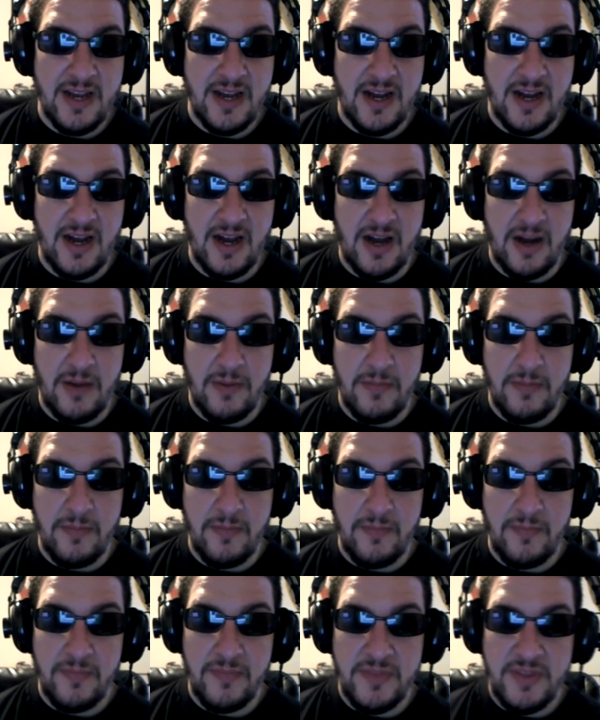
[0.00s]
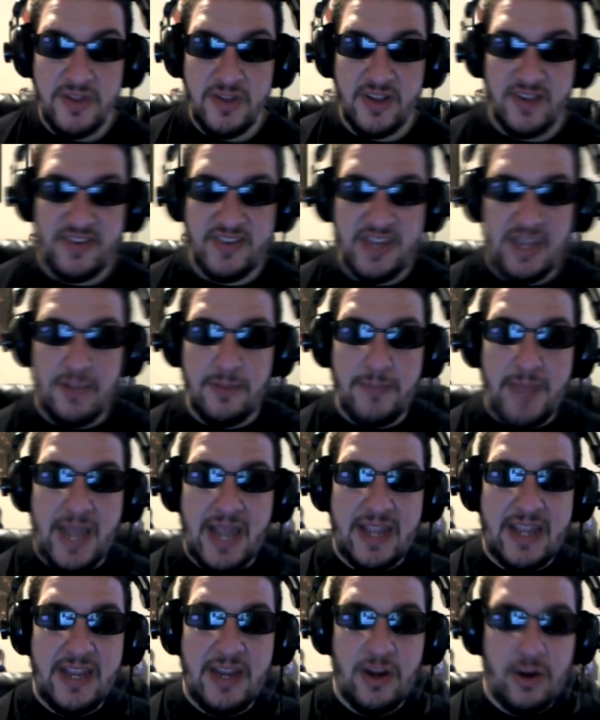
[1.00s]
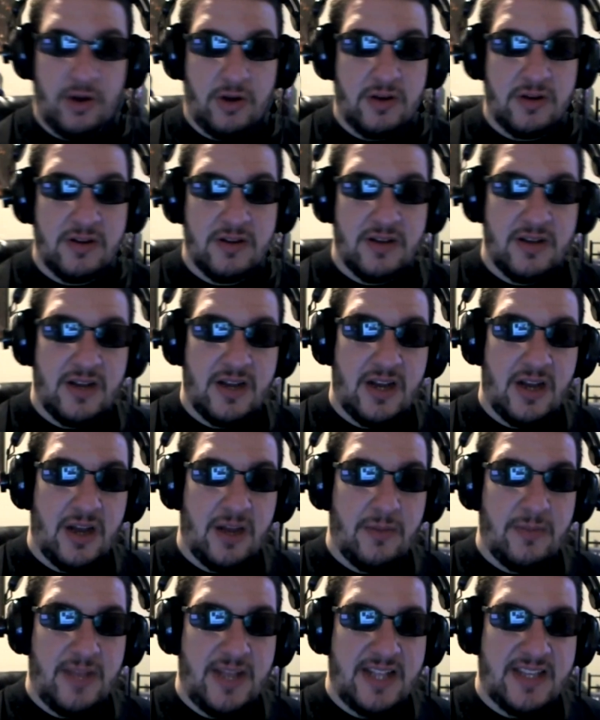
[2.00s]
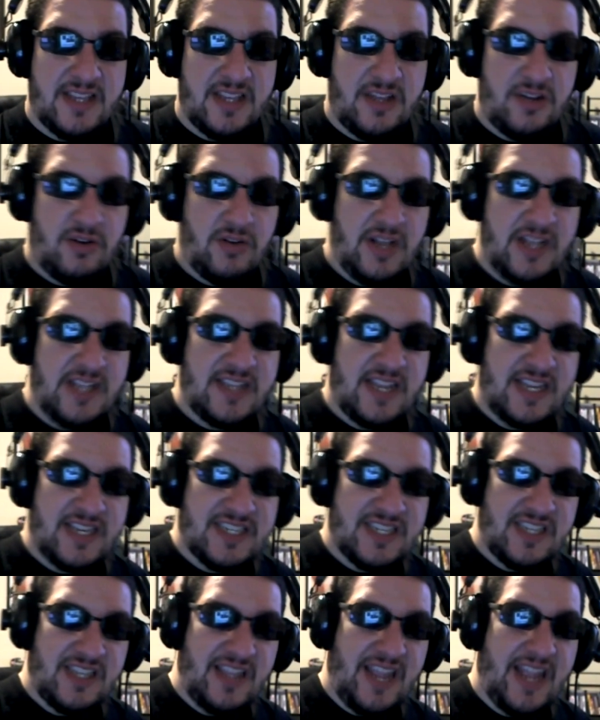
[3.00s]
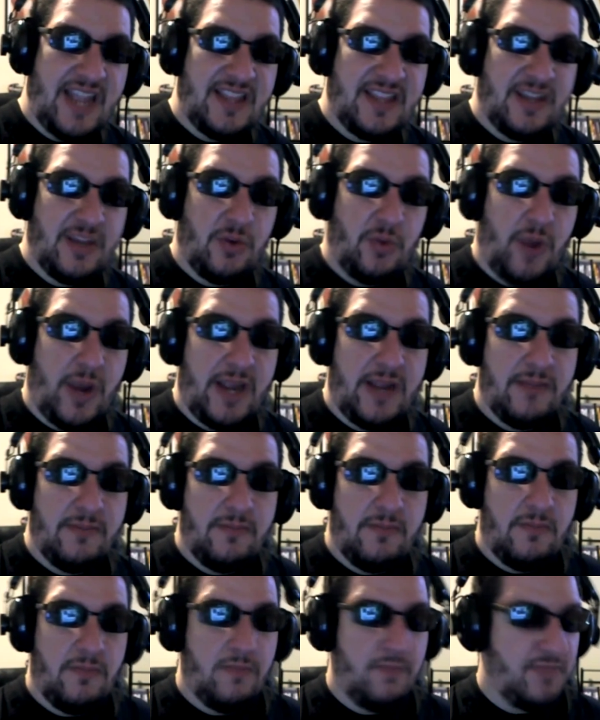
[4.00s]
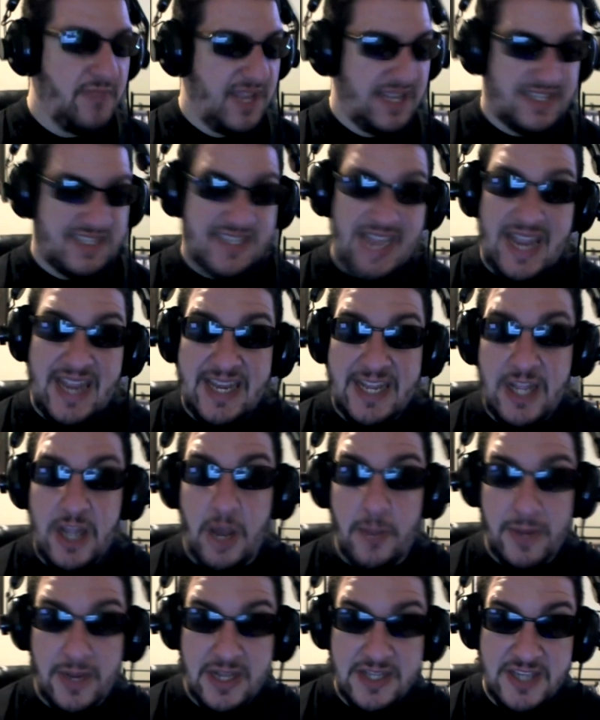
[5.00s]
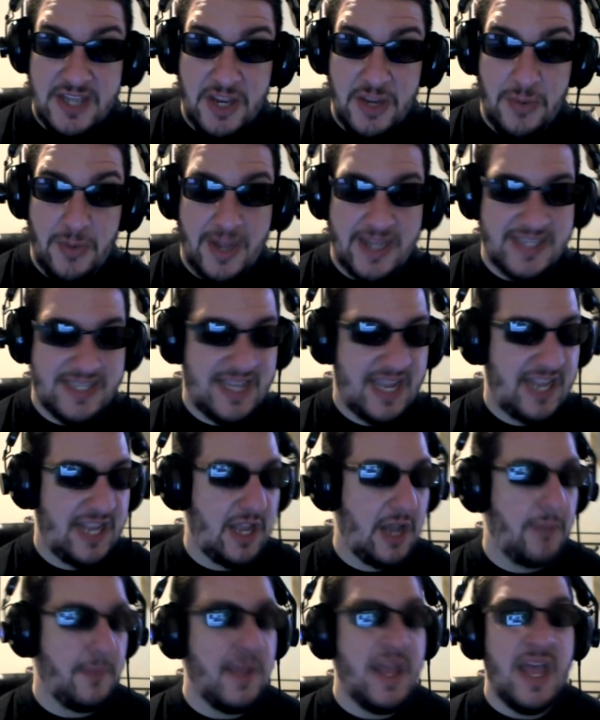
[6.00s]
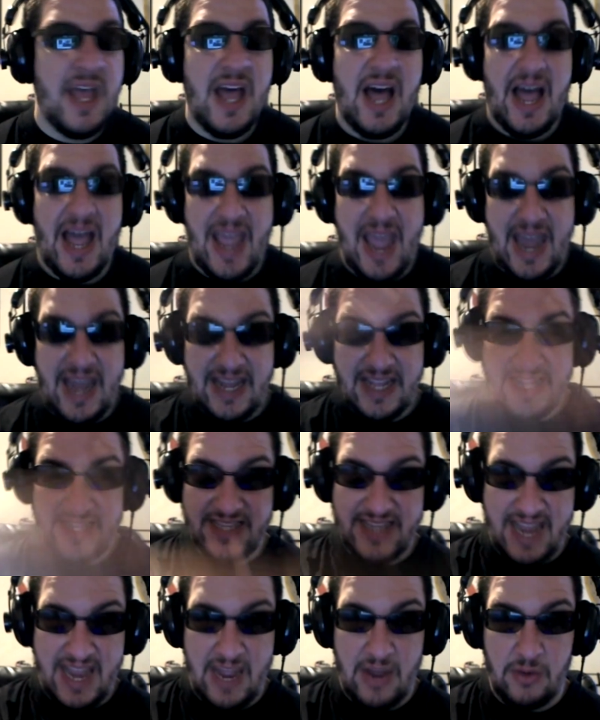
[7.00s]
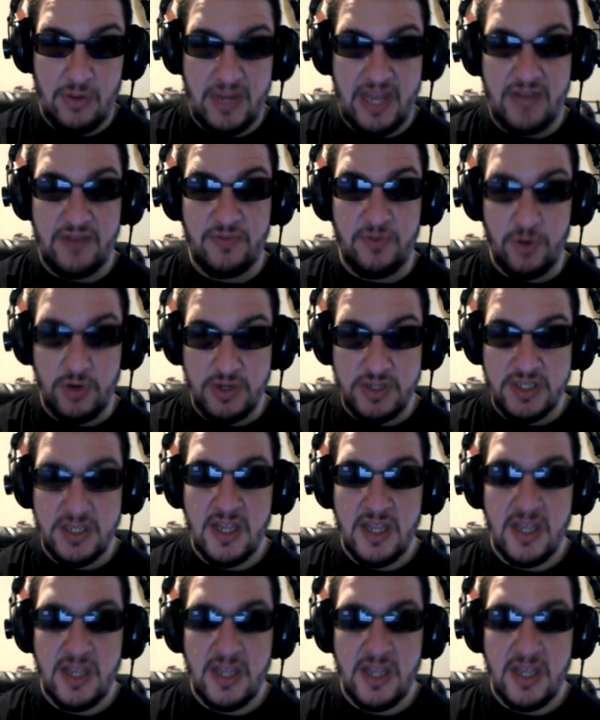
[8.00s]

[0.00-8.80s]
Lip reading: You can see it back here. It's like slanted, right? It's standing up, and I'll tell you why it's standing up. I had it down at first.